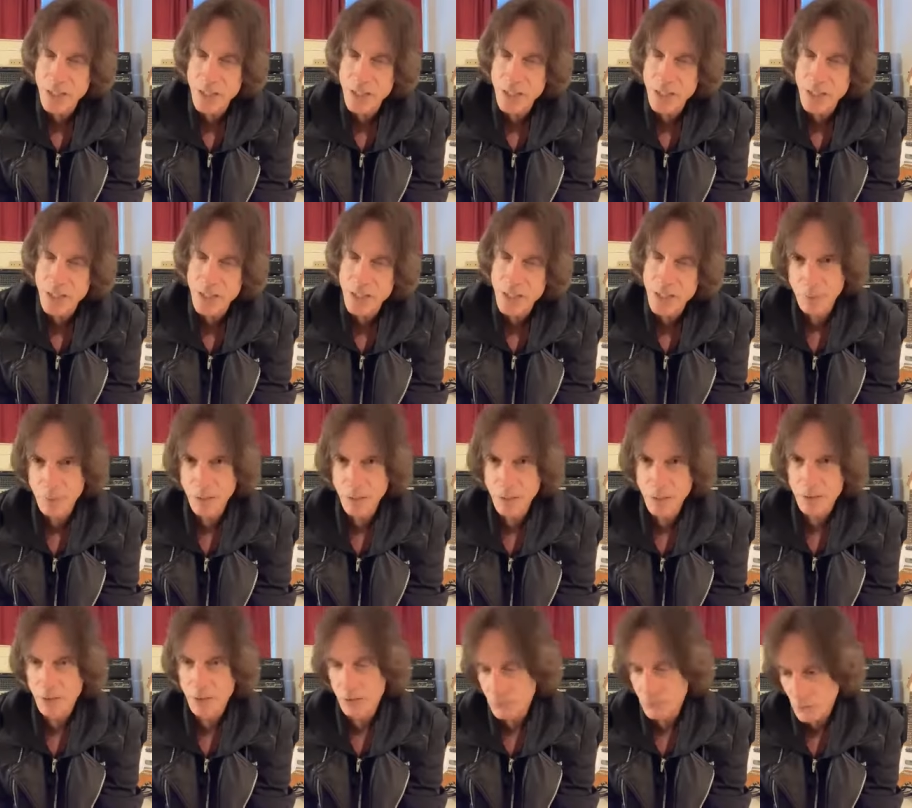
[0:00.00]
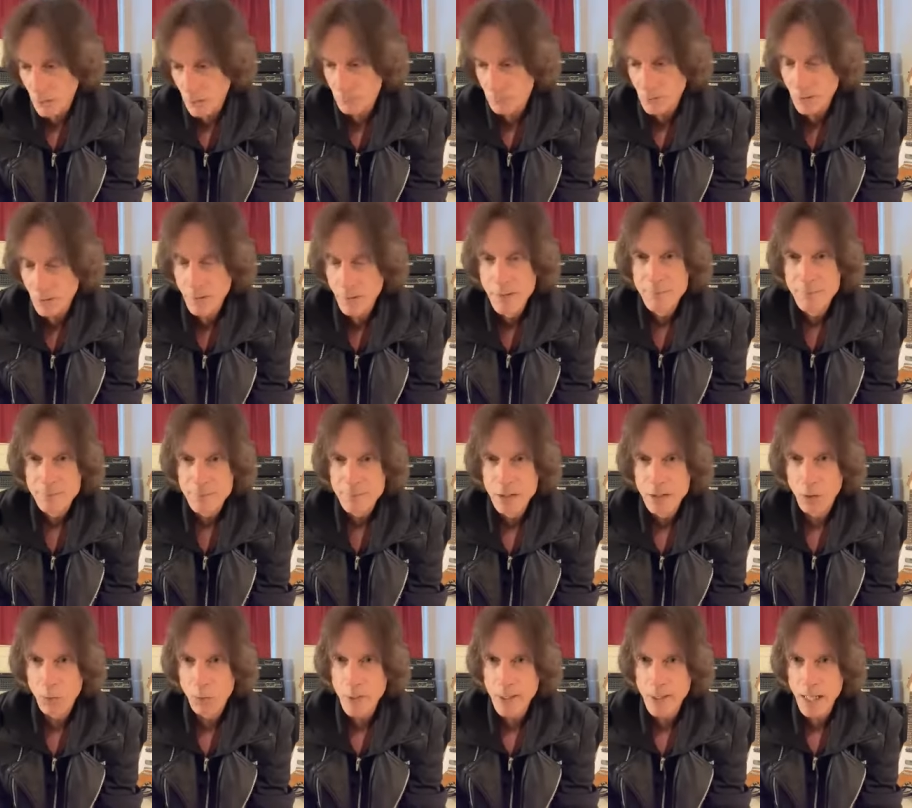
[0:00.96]
our bass player and our drummer, you know,
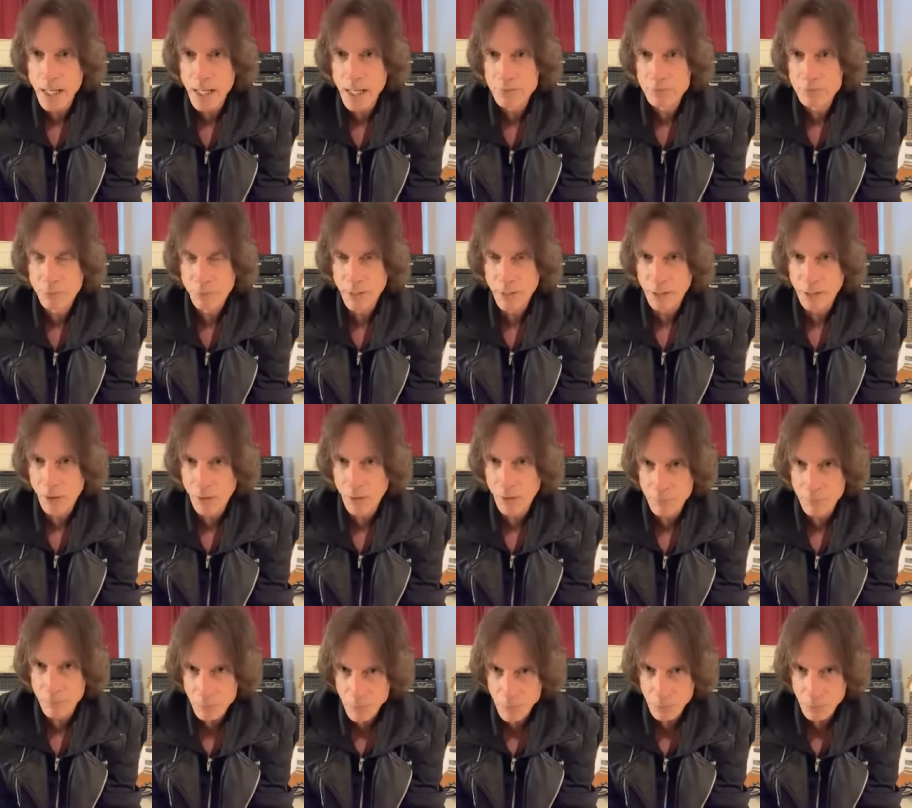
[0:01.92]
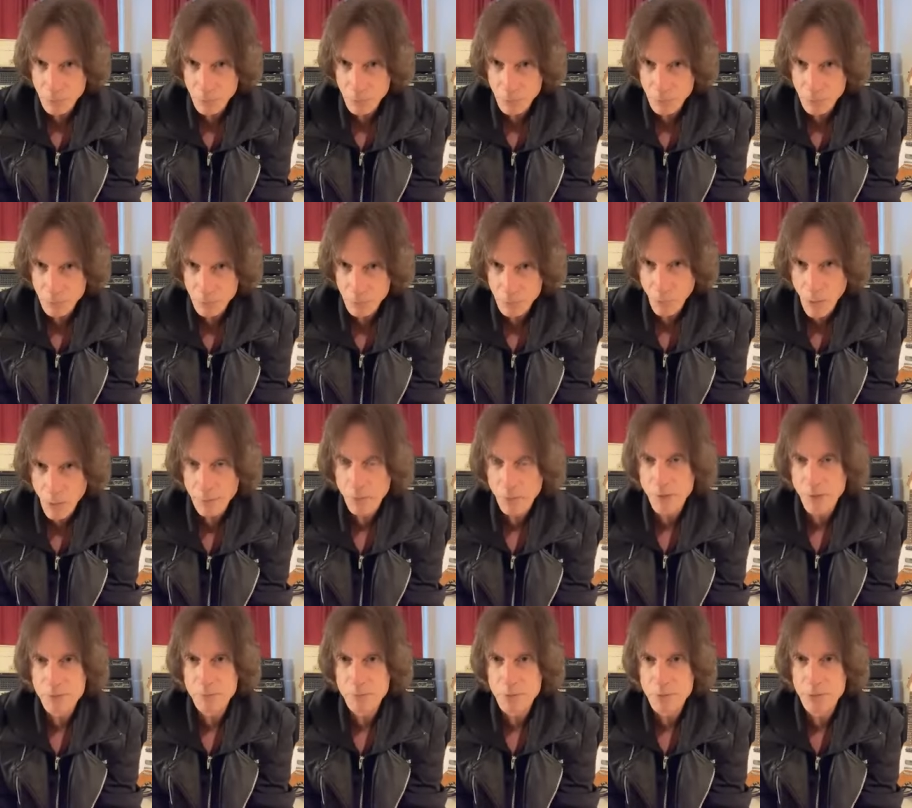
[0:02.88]
we kind of bring all the music, we write
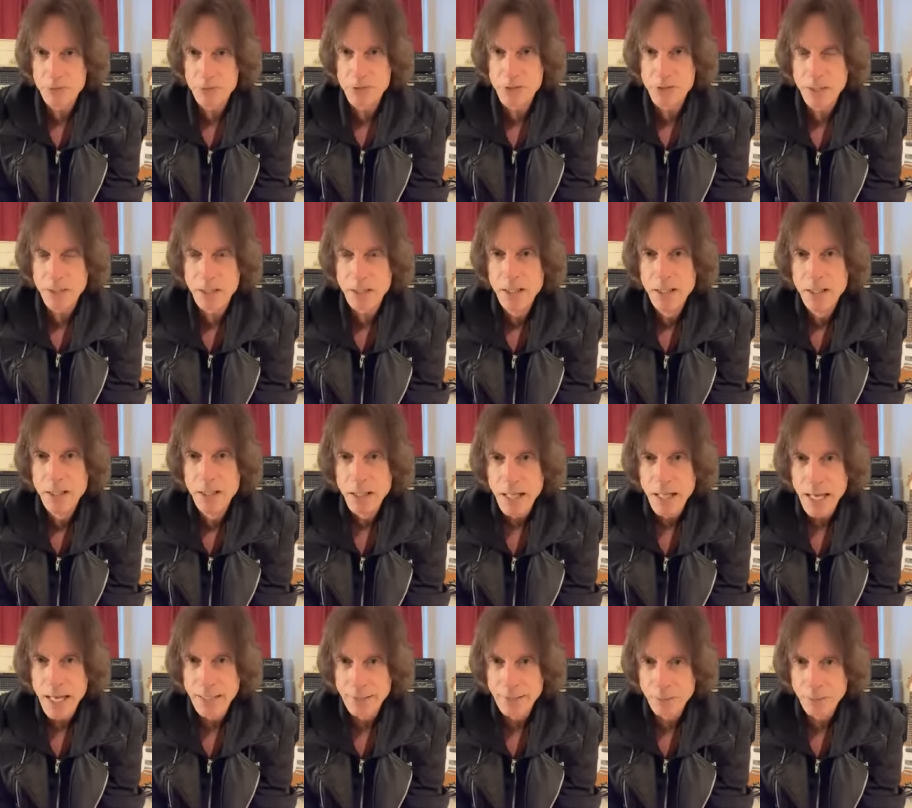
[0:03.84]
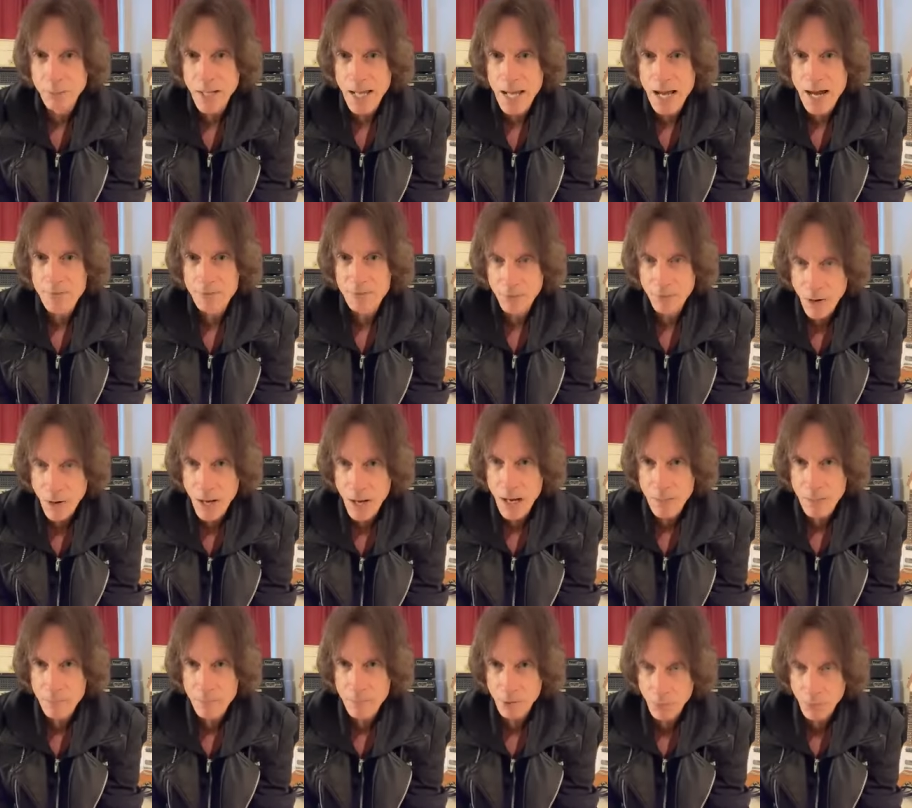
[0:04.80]
all the music, and then we have
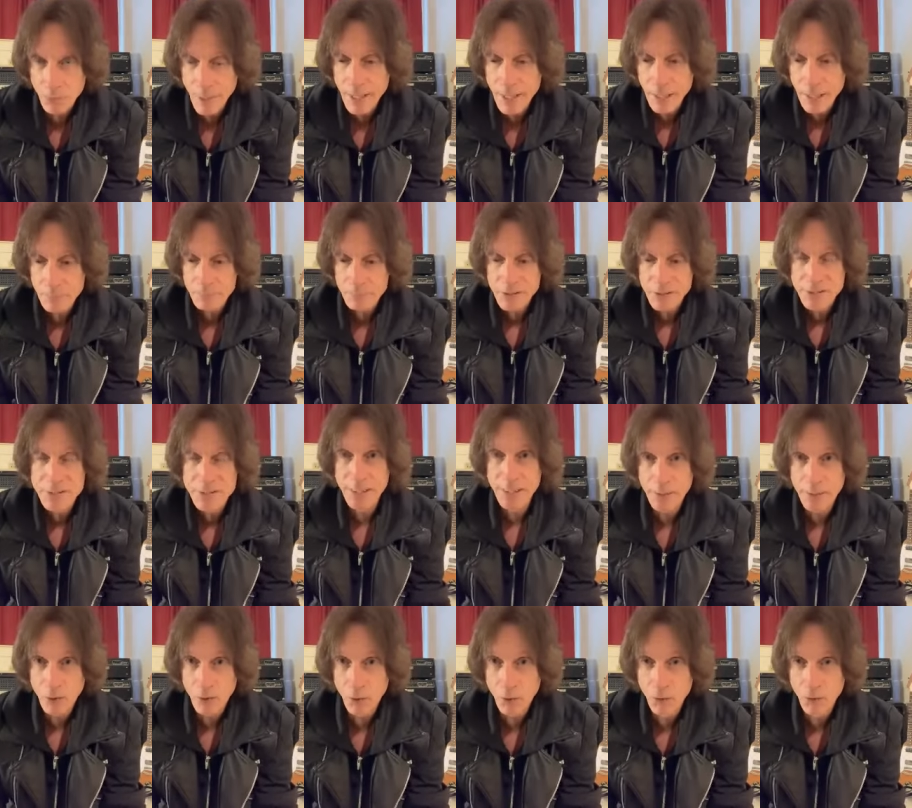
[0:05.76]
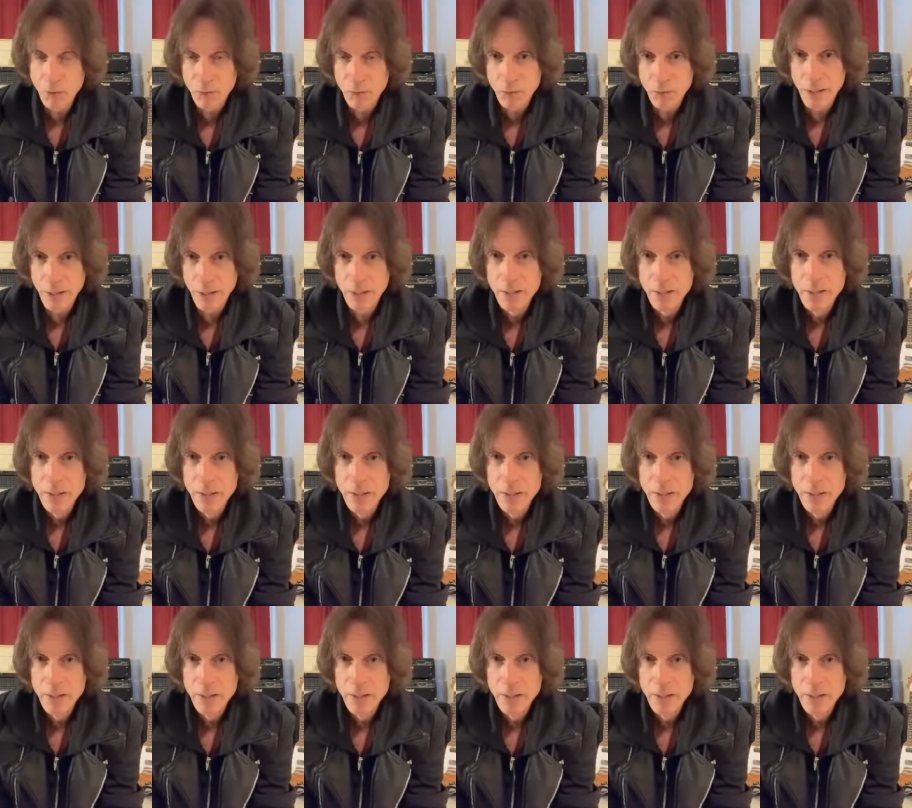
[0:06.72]
Rob or Graham sing over it.